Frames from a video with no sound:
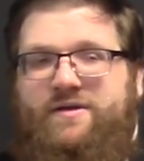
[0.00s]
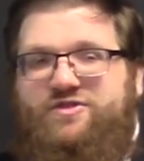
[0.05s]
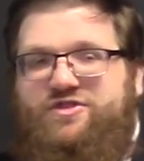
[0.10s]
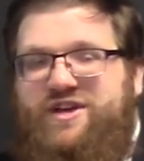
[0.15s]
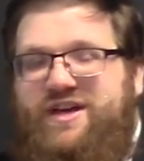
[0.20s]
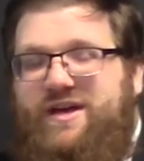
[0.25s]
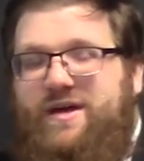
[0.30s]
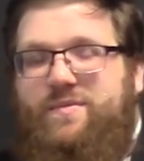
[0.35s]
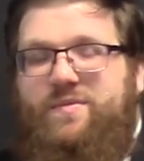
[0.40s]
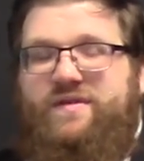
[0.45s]

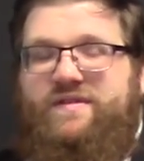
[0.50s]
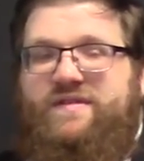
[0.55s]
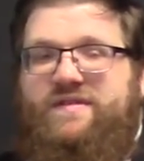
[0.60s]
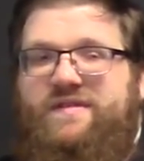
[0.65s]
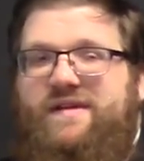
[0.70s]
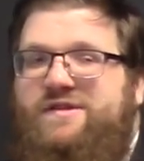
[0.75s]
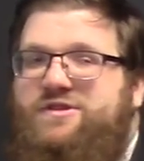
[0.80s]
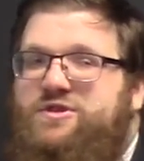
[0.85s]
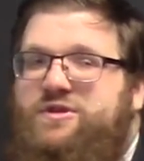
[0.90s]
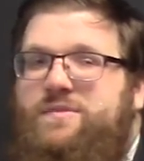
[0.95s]
Jacob was
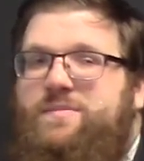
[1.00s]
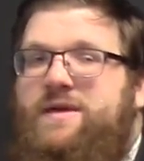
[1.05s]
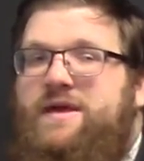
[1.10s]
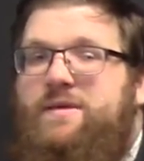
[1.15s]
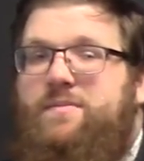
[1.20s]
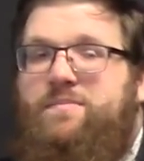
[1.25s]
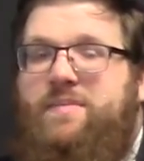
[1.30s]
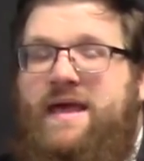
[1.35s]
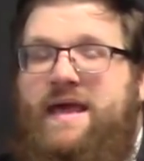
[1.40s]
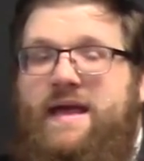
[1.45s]
essentially
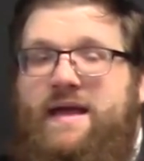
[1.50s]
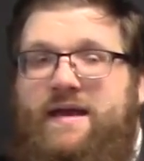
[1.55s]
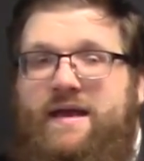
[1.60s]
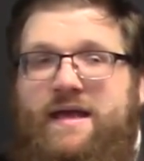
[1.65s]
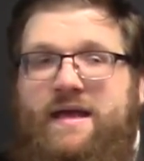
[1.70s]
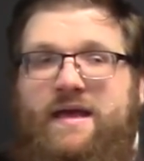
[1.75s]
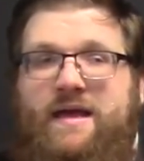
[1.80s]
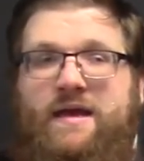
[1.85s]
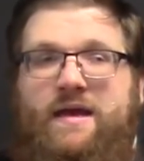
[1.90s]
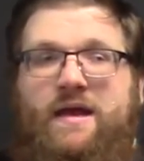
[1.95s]
being
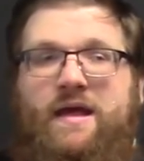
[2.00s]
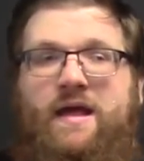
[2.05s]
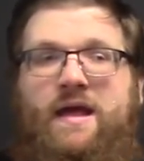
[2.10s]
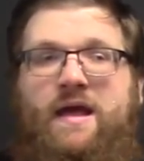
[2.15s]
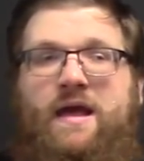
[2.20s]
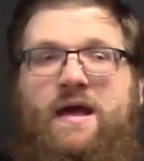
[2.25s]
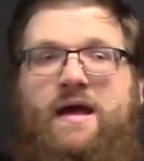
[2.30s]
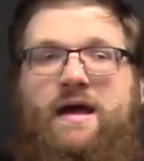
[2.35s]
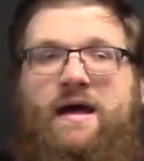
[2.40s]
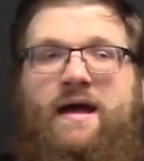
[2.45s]
paid in
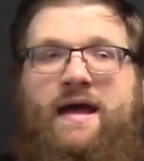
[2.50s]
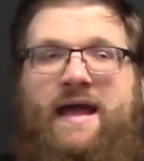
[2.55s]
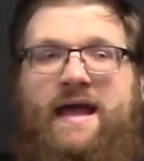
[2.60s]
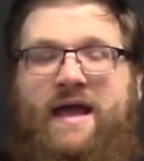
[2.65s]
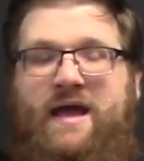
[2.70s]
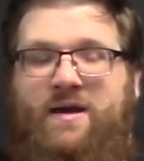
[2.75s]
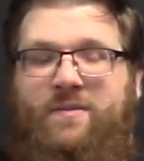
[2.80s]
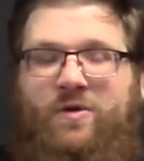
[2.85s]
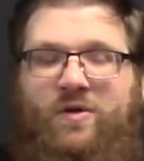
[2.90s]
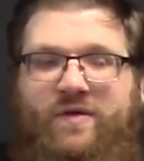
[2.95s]

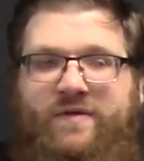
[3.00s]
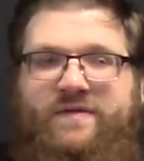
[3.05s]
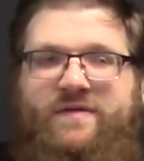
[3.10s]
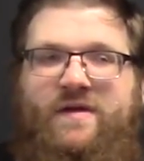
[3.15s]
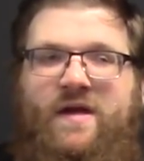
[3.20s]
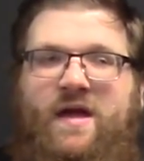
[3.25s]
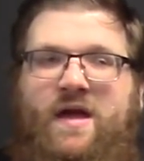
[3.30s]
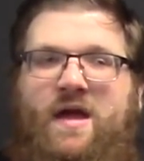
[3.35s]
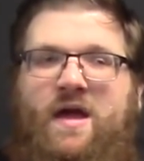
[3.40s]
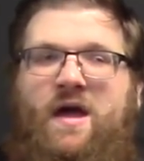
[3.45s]
animals.